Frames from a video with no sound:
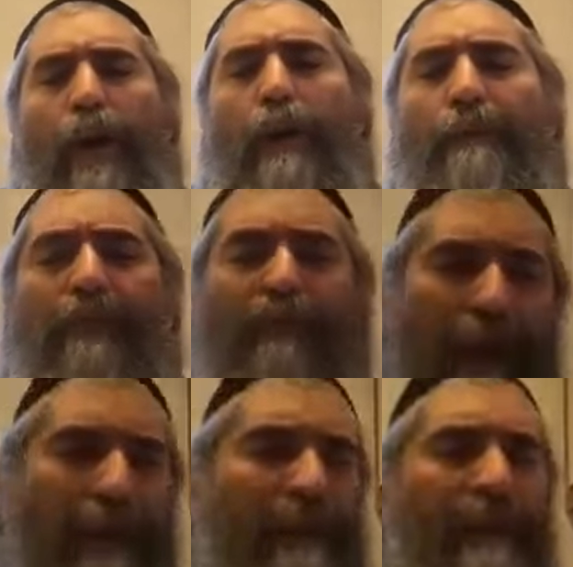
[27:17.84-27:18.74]
of
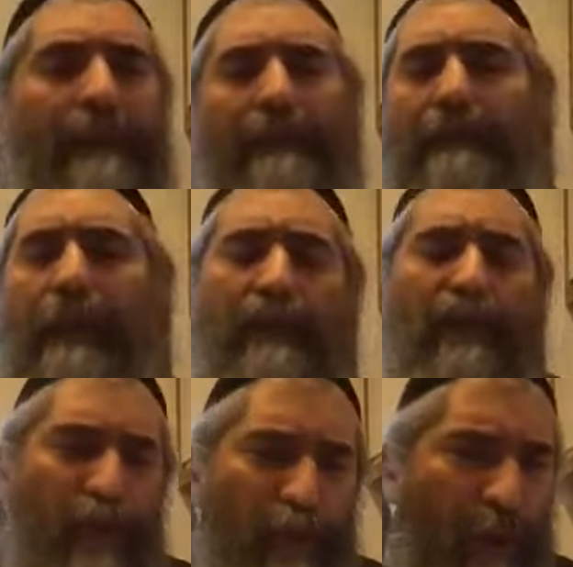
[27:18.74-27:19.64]
grinding and
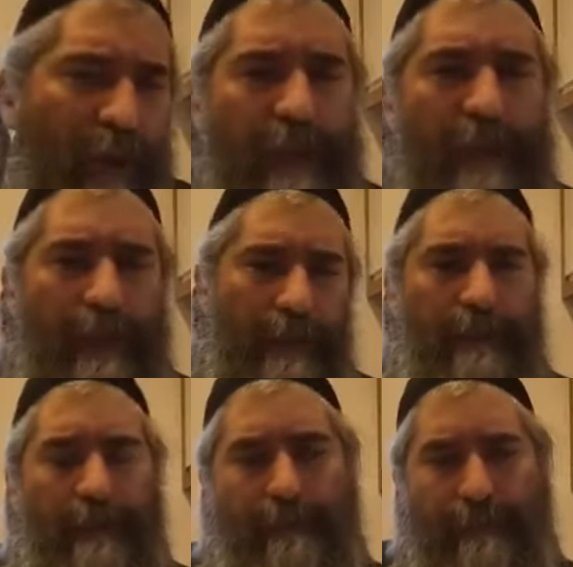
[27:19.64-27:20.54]
sweating
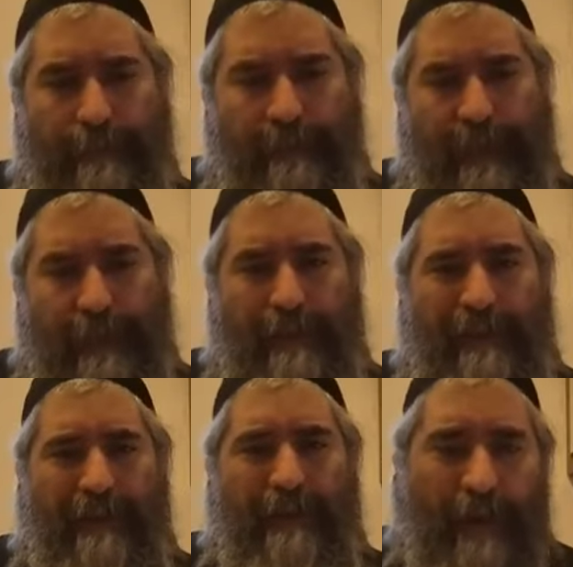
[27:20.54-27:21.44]

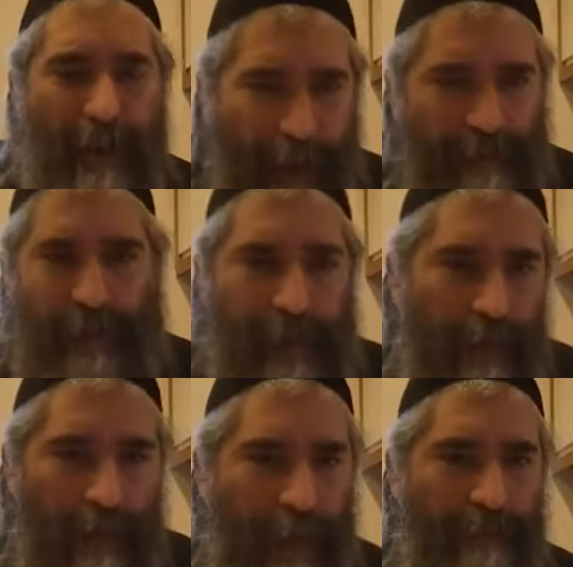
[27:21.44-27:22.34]
every
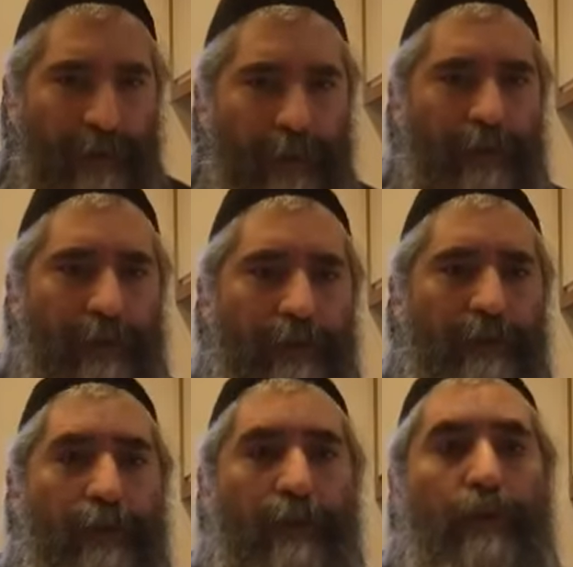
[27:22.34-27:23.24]
little effort,
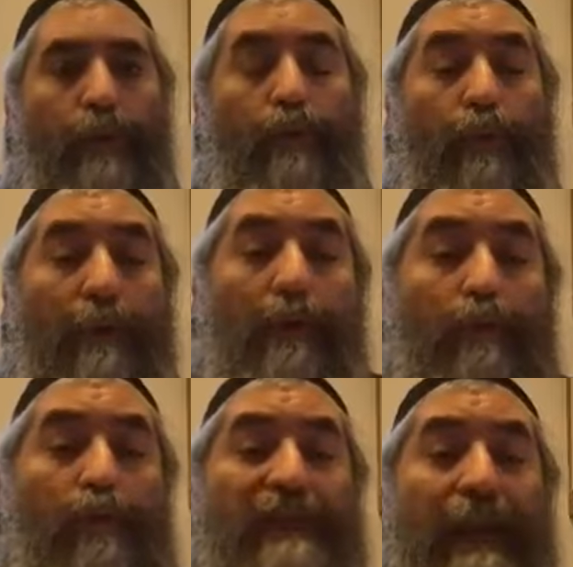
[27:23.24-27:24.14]
with the
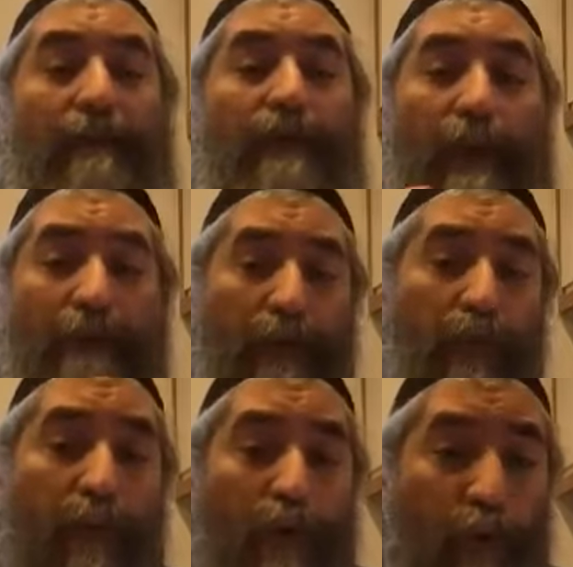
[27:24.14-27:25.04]
Musar of the Avot,
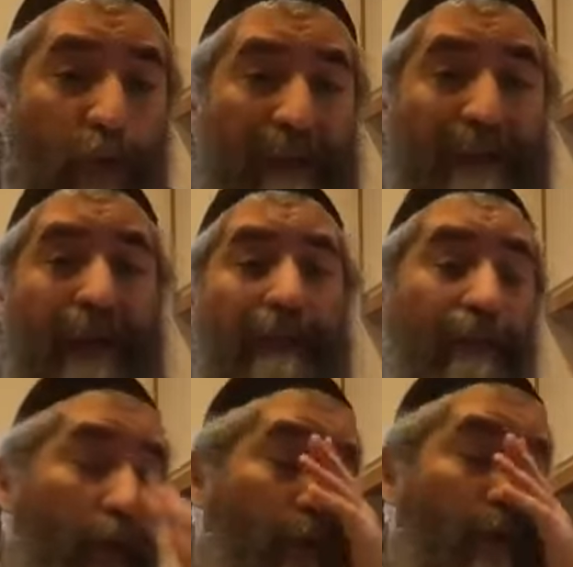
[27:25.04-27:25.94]
with the Torah
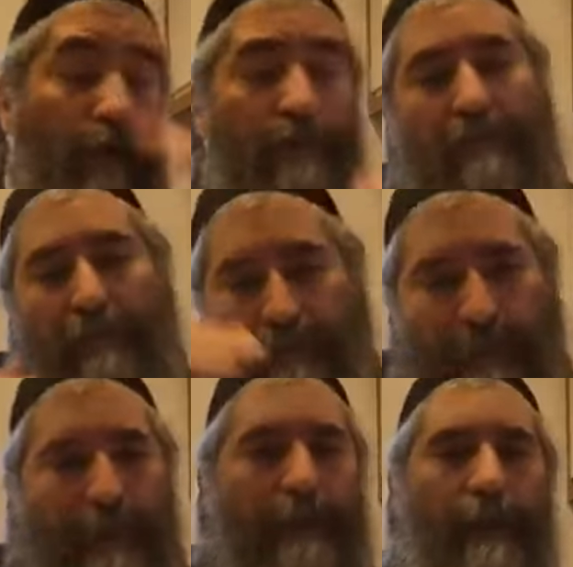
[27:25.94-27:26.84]
HaAvot,
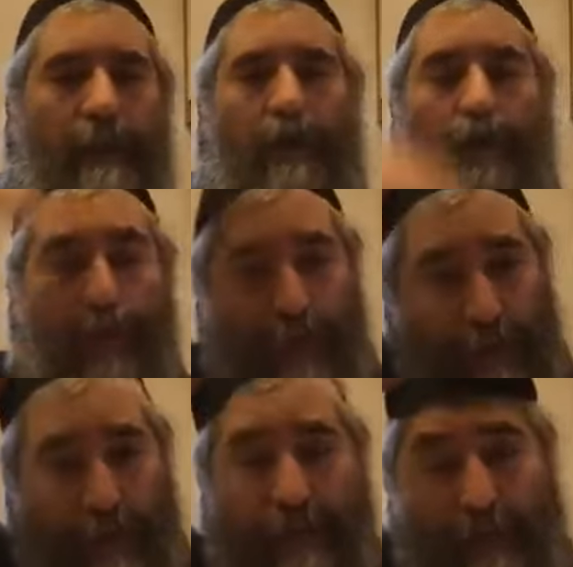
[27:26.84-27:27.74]
you
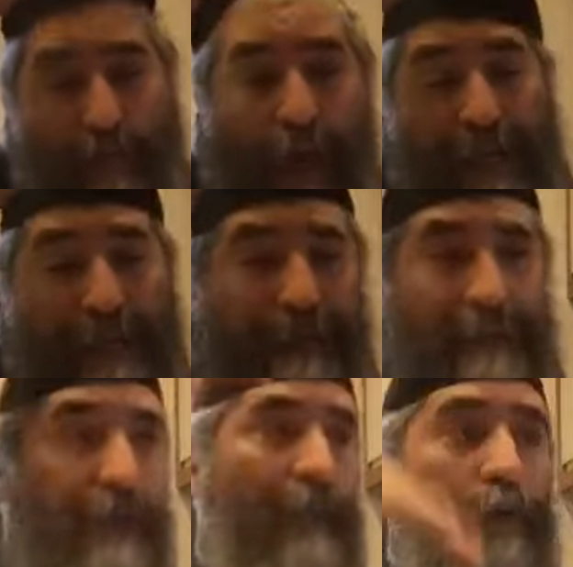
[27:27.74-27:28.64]
will rise
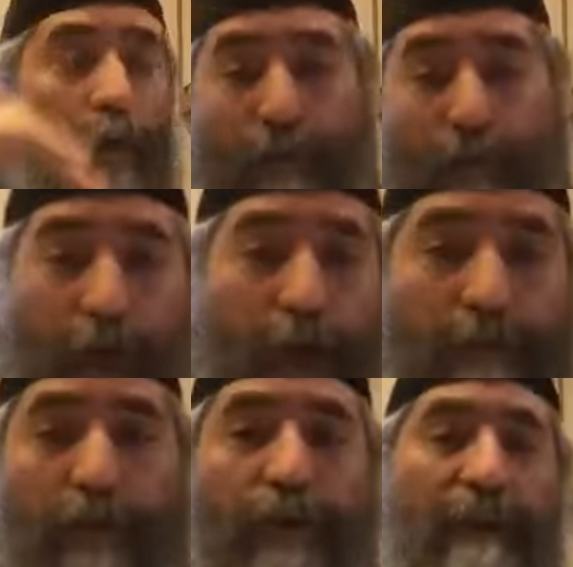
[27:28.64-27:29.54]
and overcome
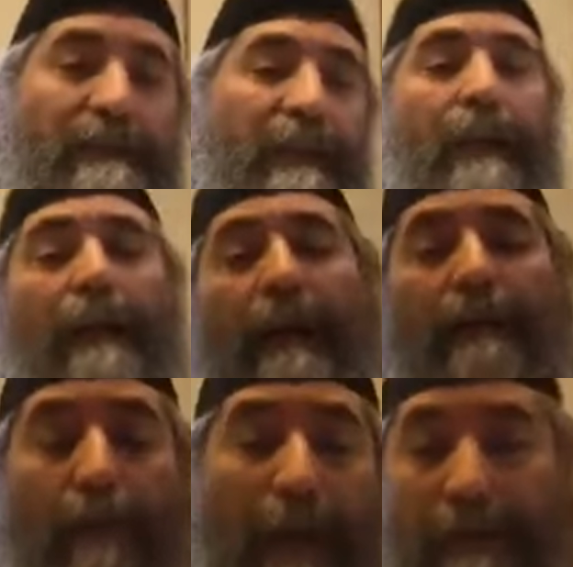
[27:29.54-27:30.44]
the Yetzer Hara,
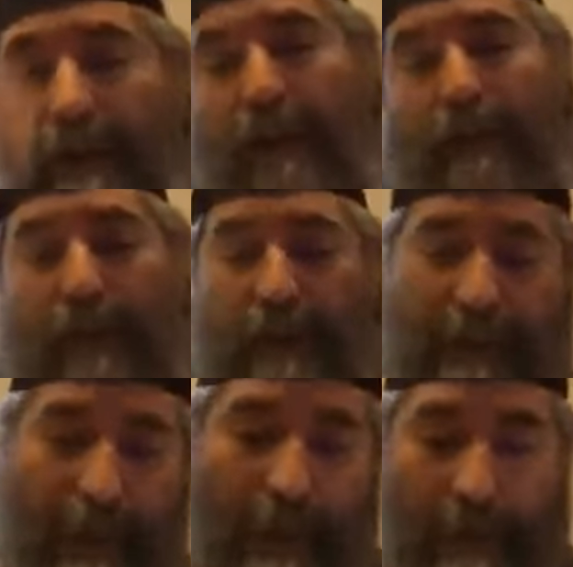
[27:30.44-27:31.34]
the mountain of the
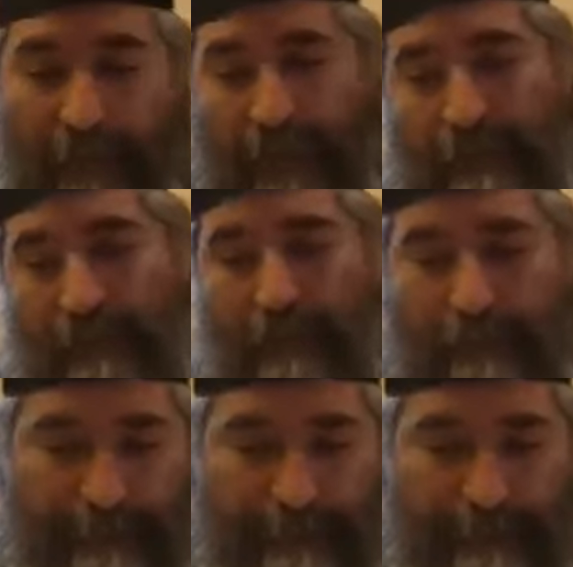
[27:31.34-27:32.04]
Yetzer Hara, faster.